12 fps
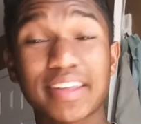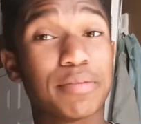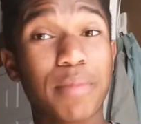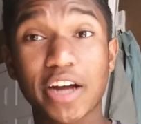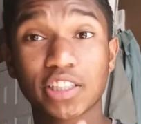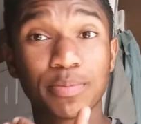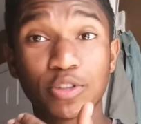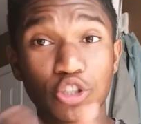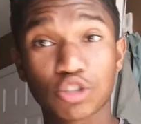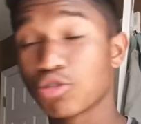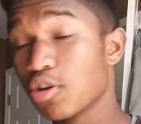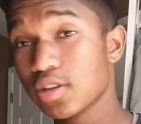and then Mashima
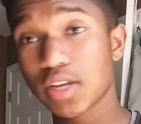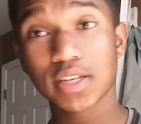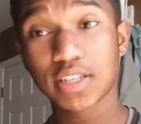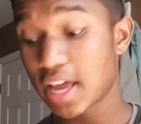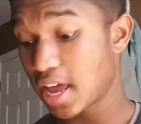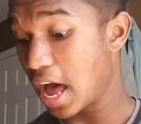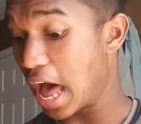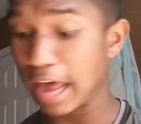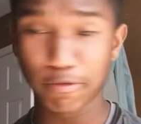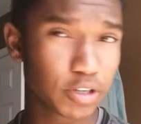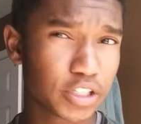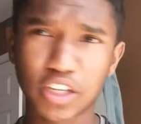just trolls us.
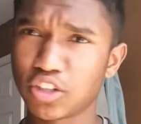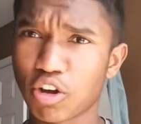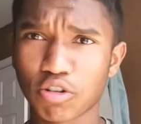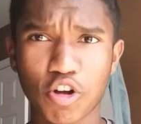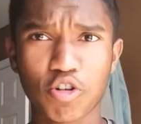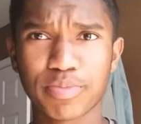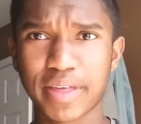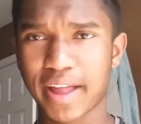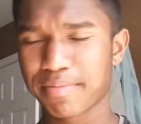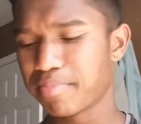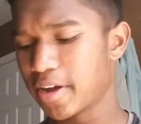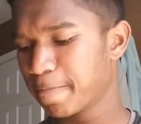I really don't hope
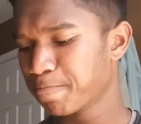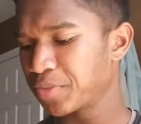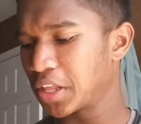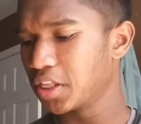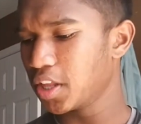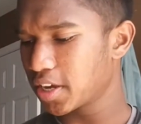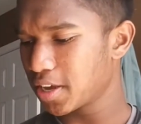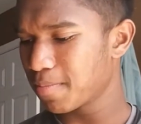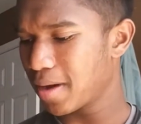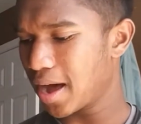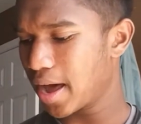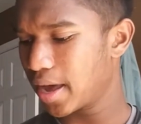that. But
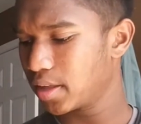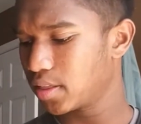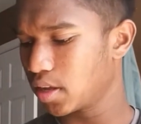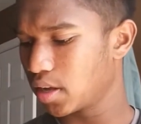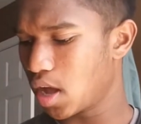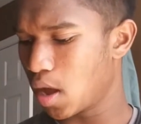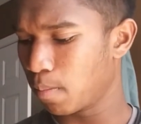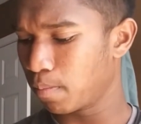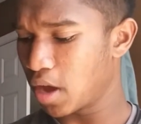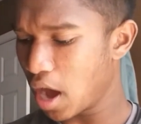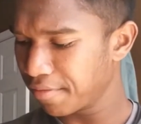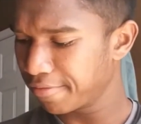looking by the um,
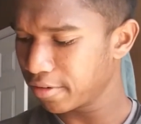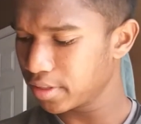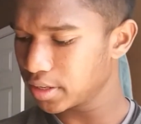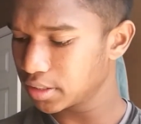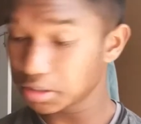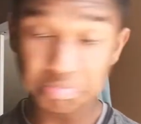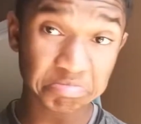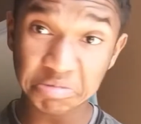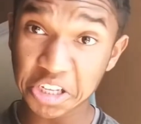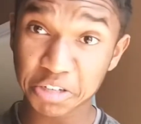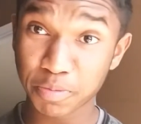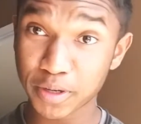cover for this,
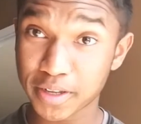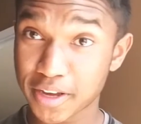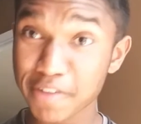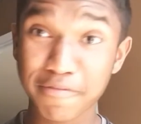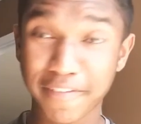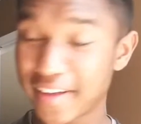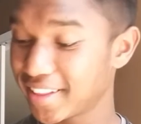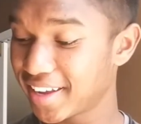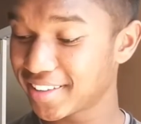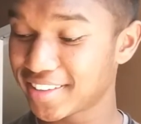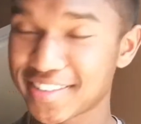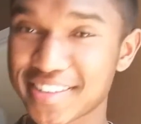looks pretty good. We
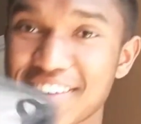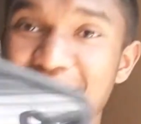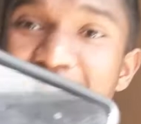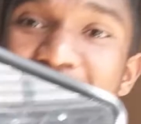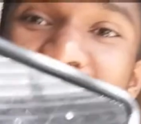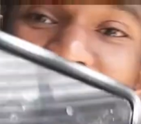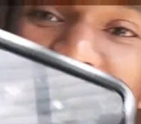finally get to see